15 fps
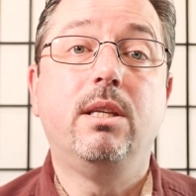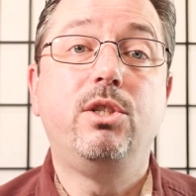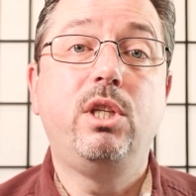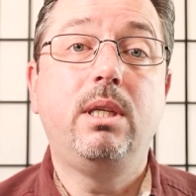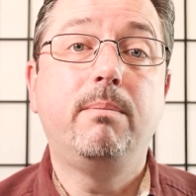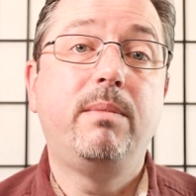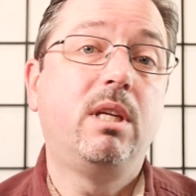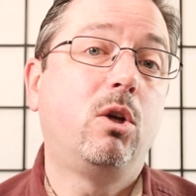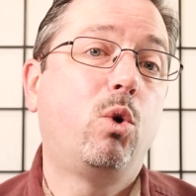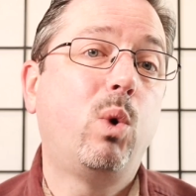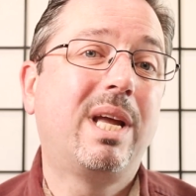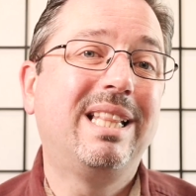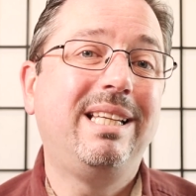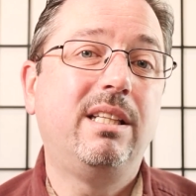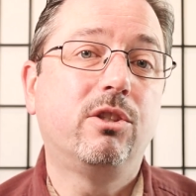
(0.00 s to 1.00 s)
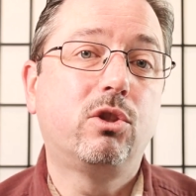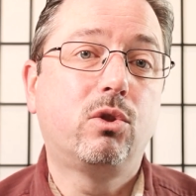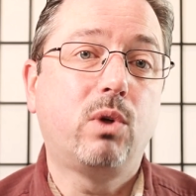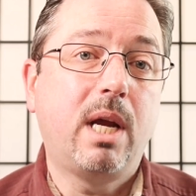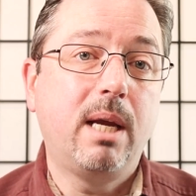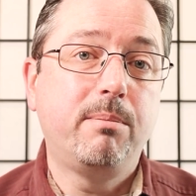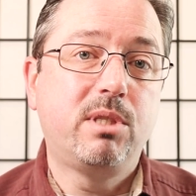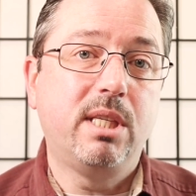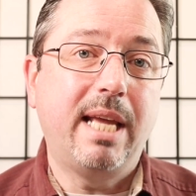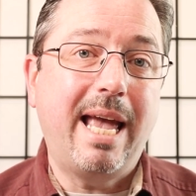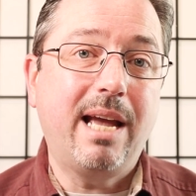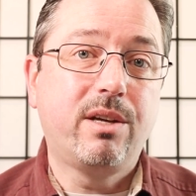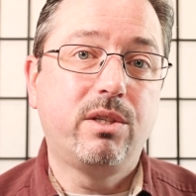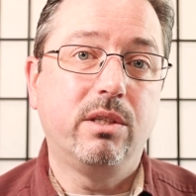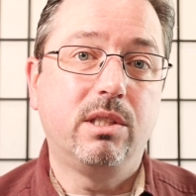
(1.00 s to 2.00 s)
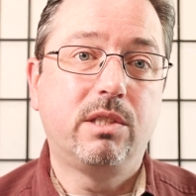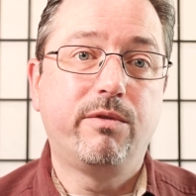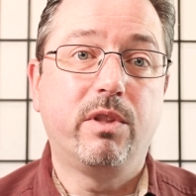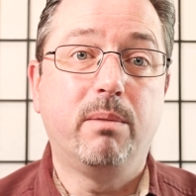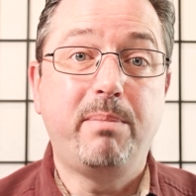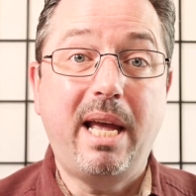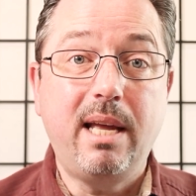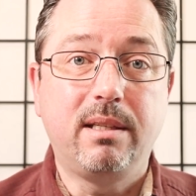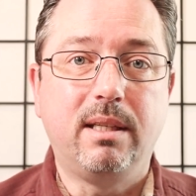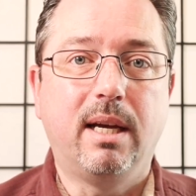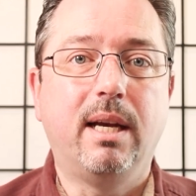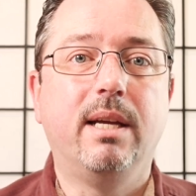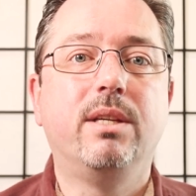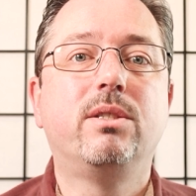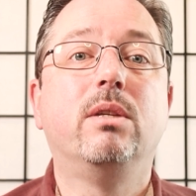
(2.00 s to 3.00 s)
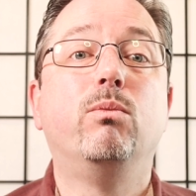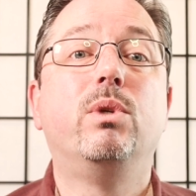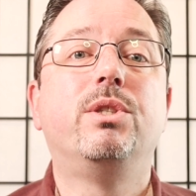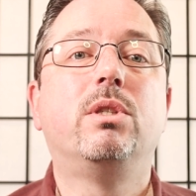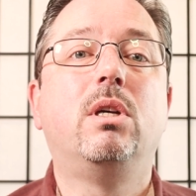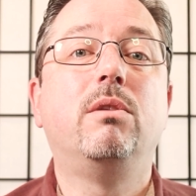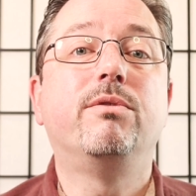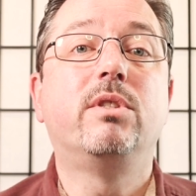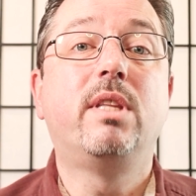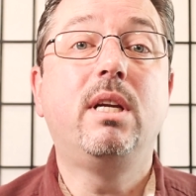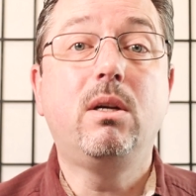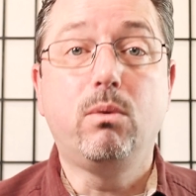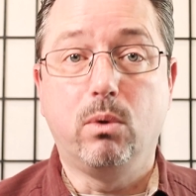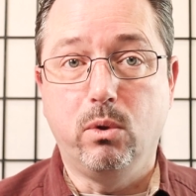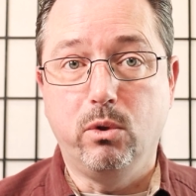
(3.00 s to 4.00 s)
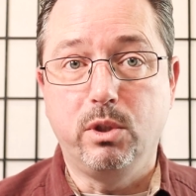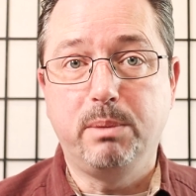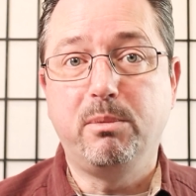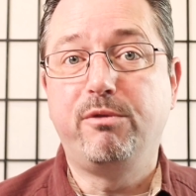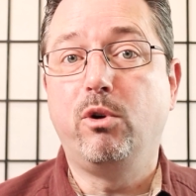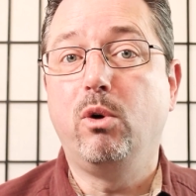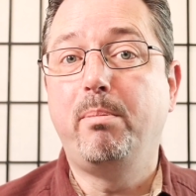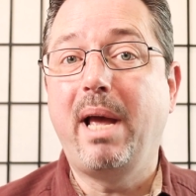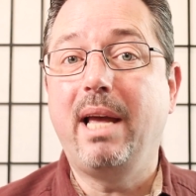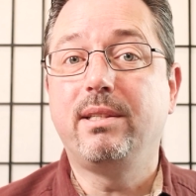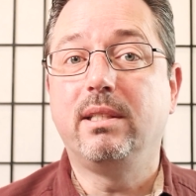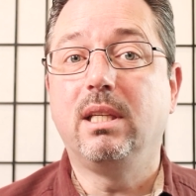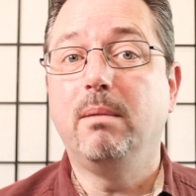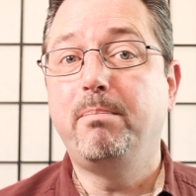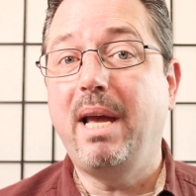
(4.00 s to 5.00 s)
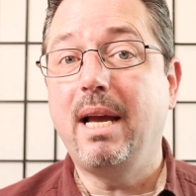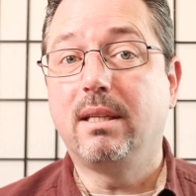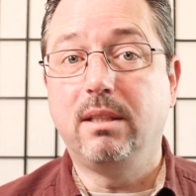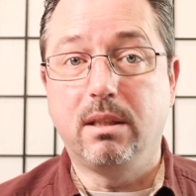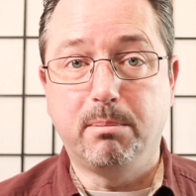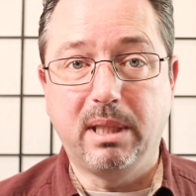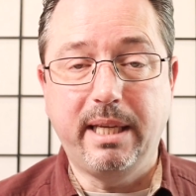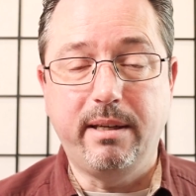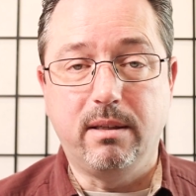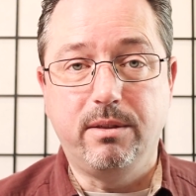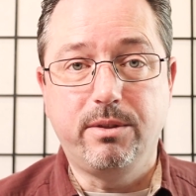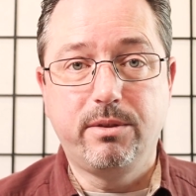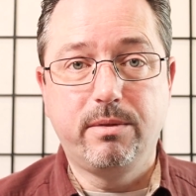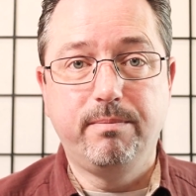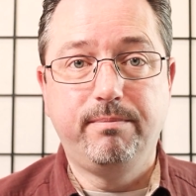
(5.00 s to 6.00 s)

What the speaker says: The GM then quickly describes the actions for the bad guys and resolves their roles before passing it back to the players.